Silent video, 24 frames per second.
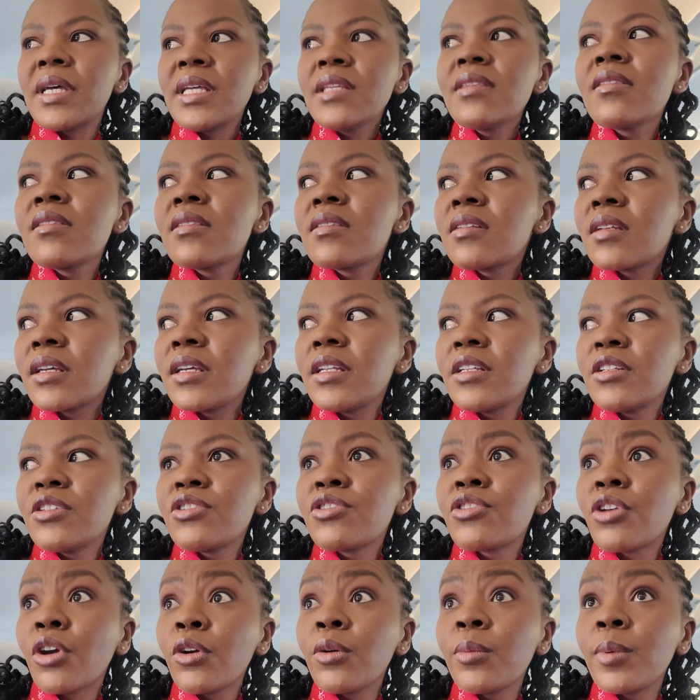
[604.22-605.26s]
mist in
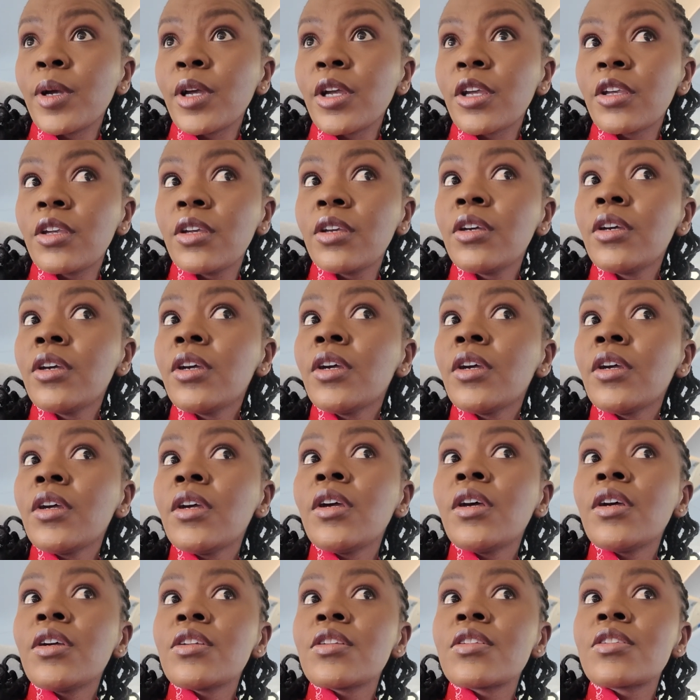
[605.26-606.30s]
Joburg.
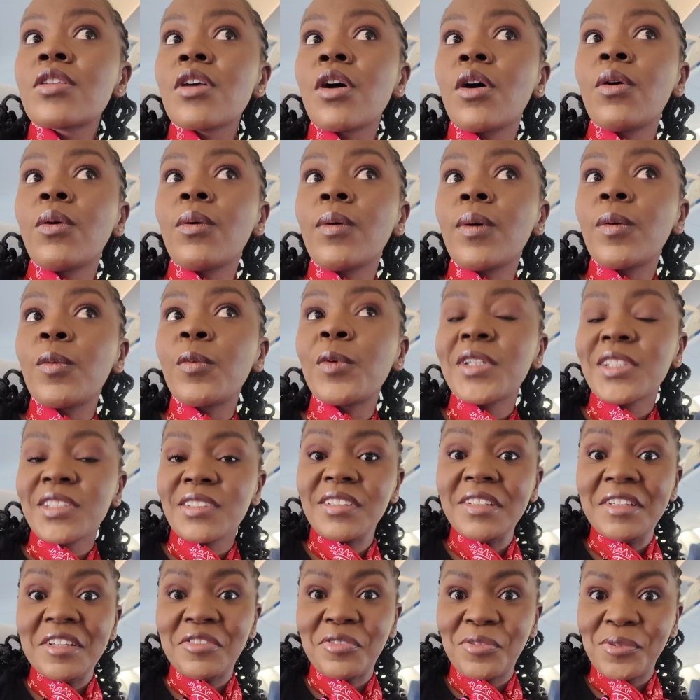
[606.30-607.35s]
So we'll
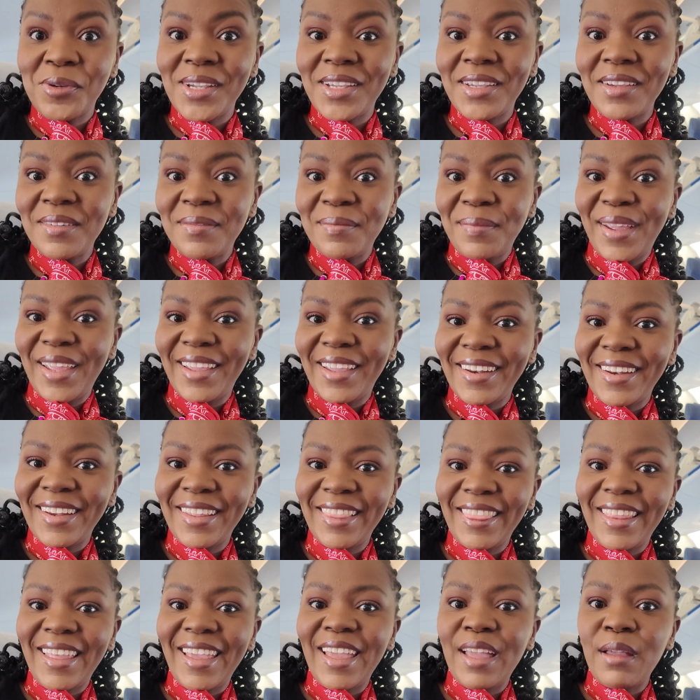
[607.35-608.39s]
see if we can make it
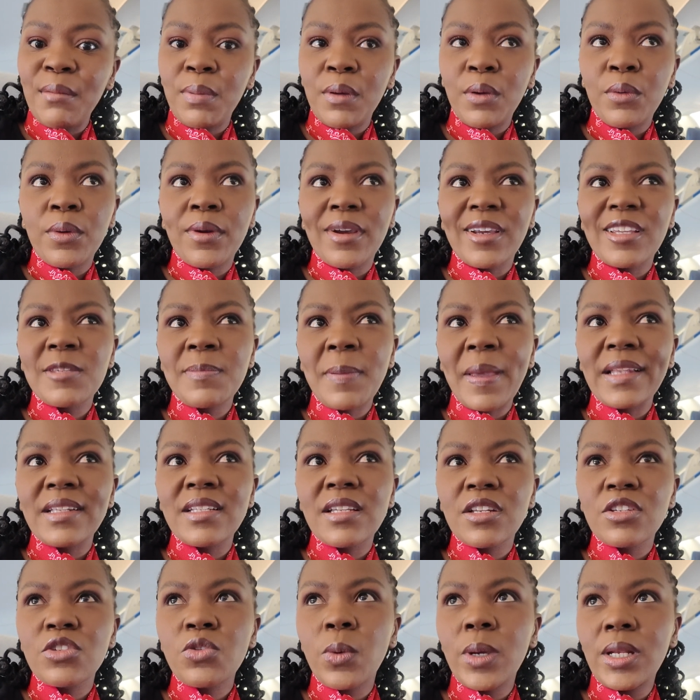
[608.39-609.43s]
in there, but we're
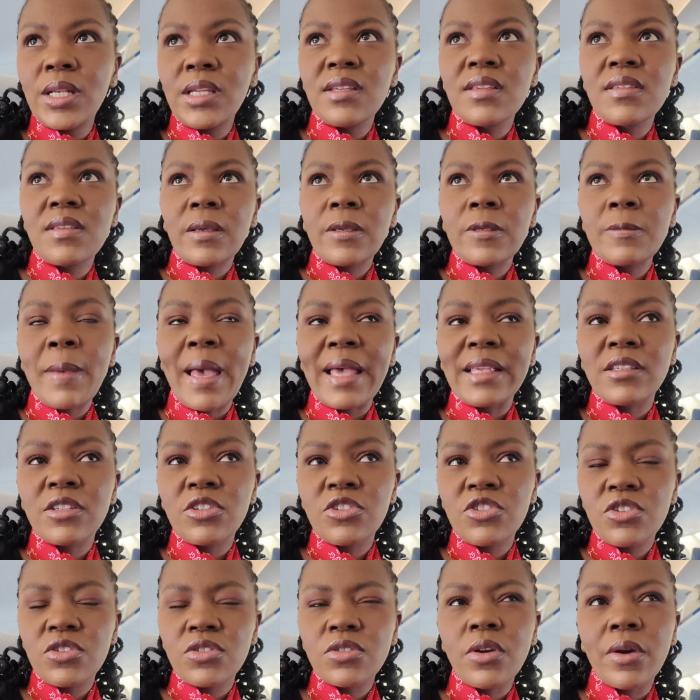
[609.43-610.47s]
expecting 26
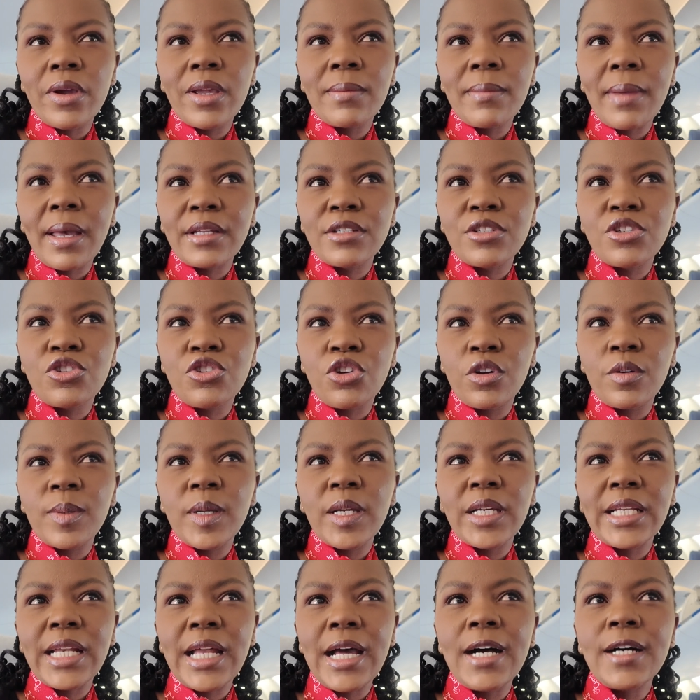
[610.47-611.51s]
passengers going back to
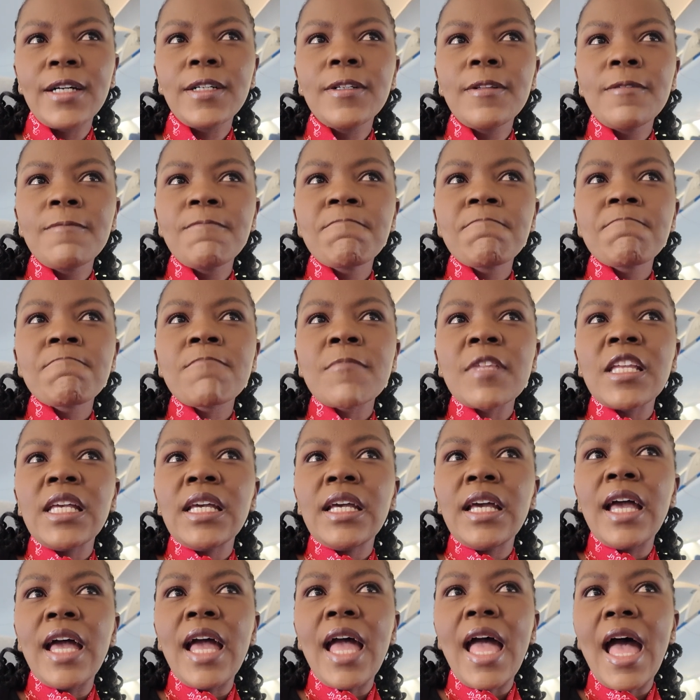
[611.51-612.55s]
Joburg now.
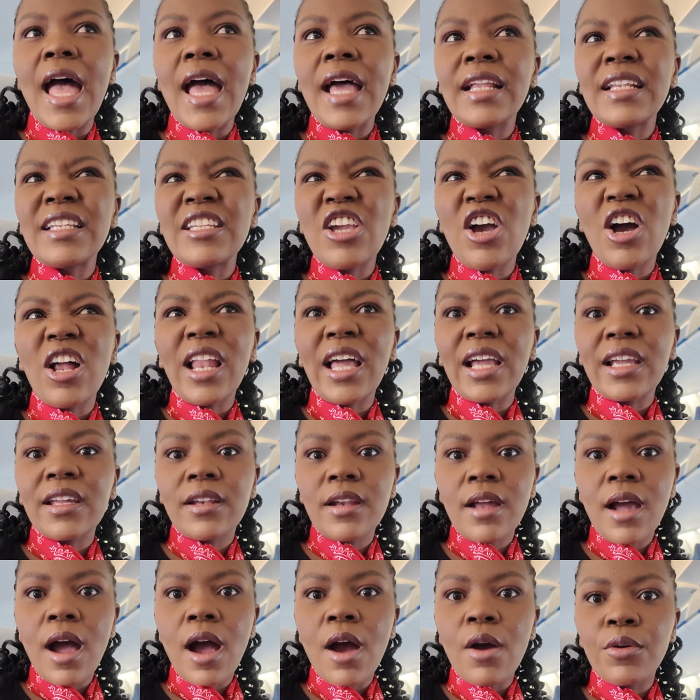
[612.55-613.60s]
And yeah, like
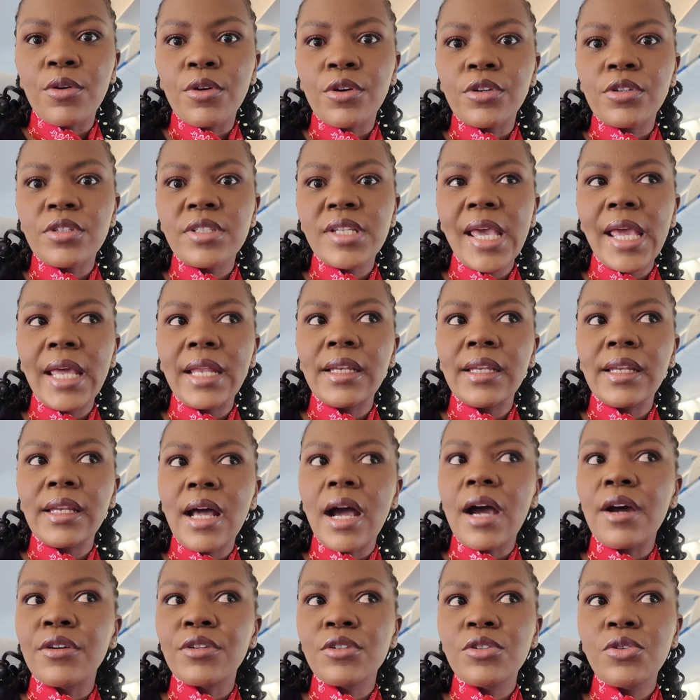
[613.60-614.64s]
an hour 10, an
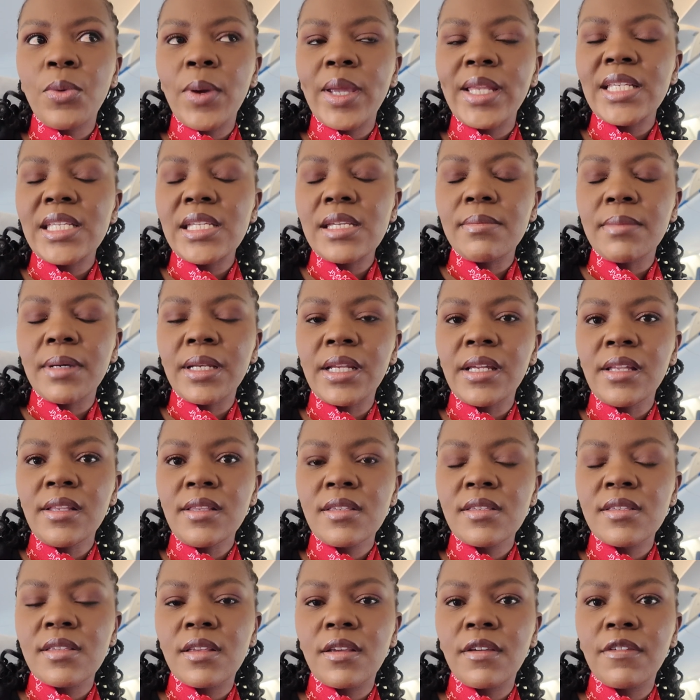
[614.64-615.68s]
hour 20
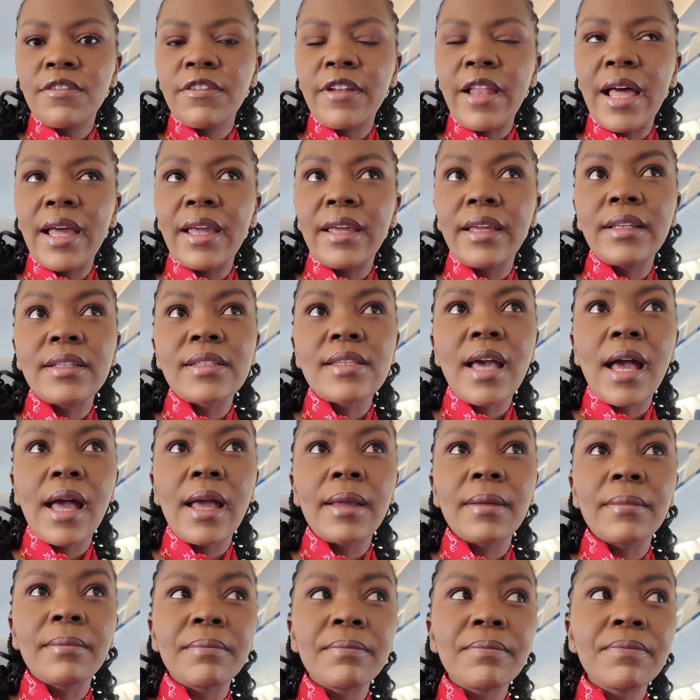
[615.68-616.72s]
minutes flying
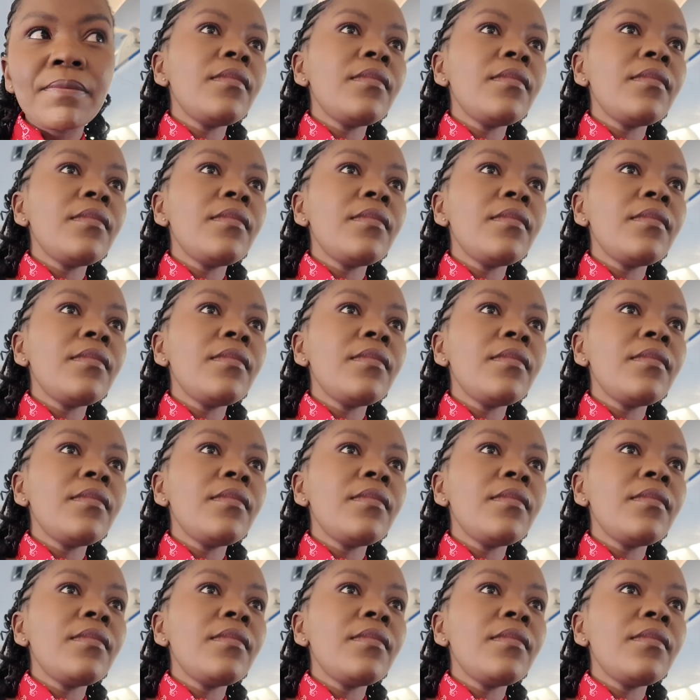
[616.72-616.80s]
time.